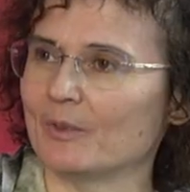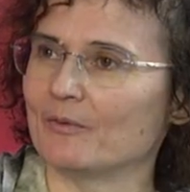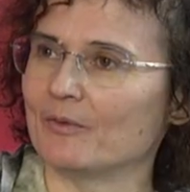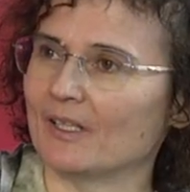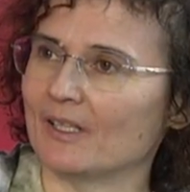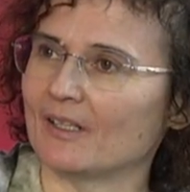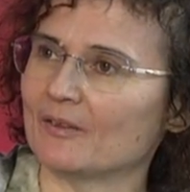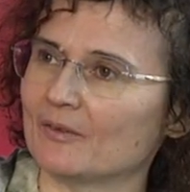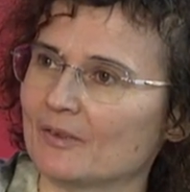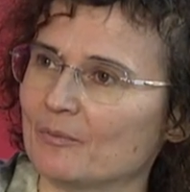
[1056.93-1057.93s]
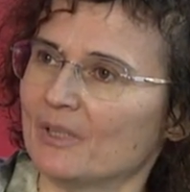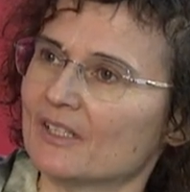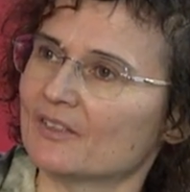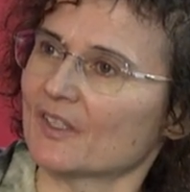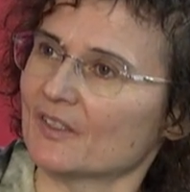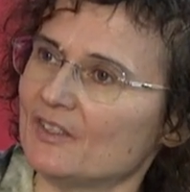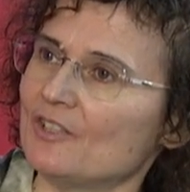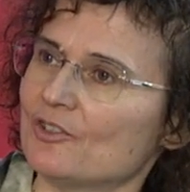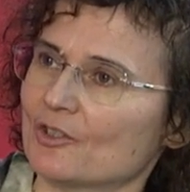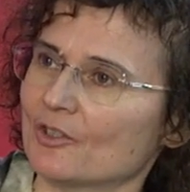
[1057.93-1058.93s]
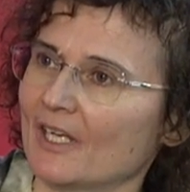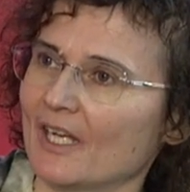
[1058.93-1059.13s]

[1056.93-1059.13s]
That's all the time we have for today.